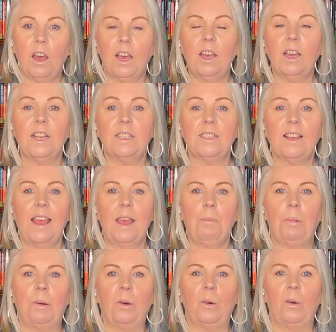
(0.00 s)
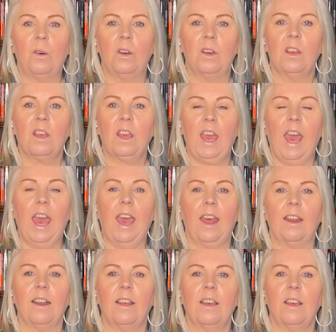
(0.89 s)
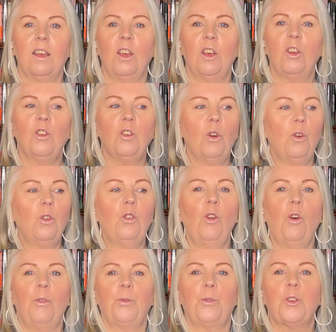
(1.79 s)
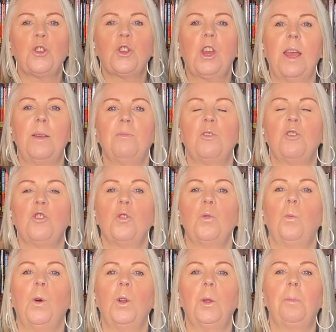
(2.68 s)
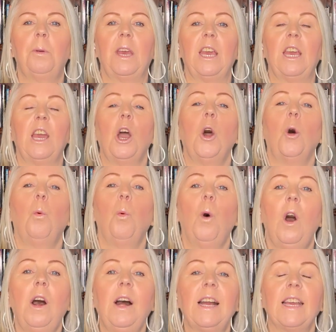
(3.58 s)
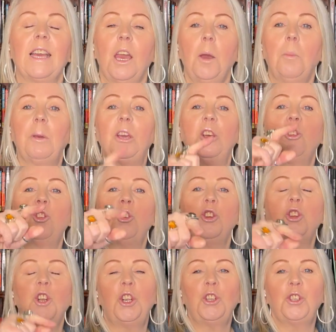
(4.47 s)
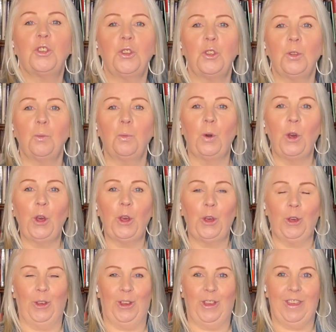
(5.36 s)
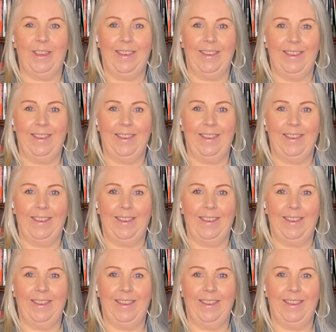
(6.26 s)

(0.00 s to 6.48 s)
example, Kat, you're not the shape that you want to be. Why? Because you don't do the work.